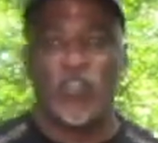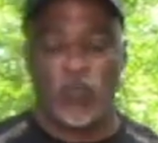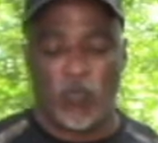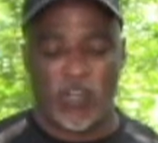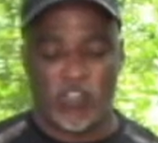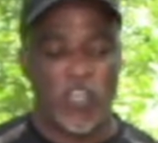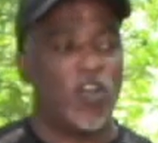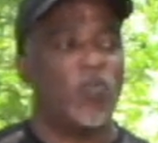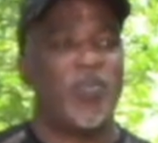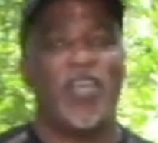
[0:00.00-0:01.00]
shooting with a
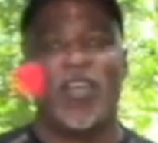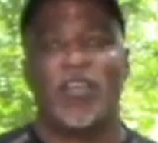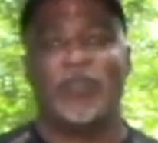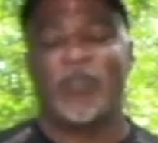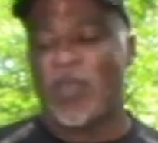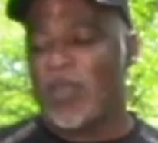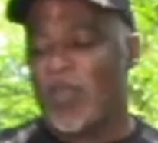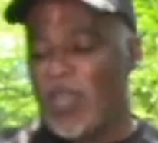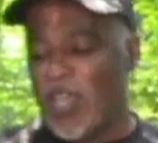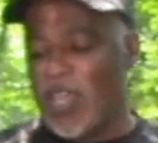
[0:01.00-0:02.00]
single pin,
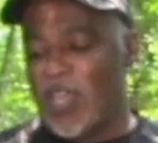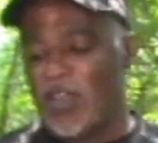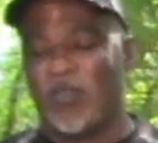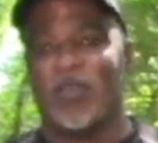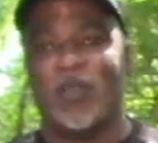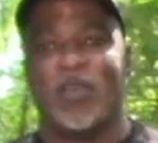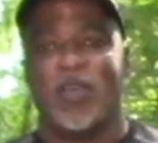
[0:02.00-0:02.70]
and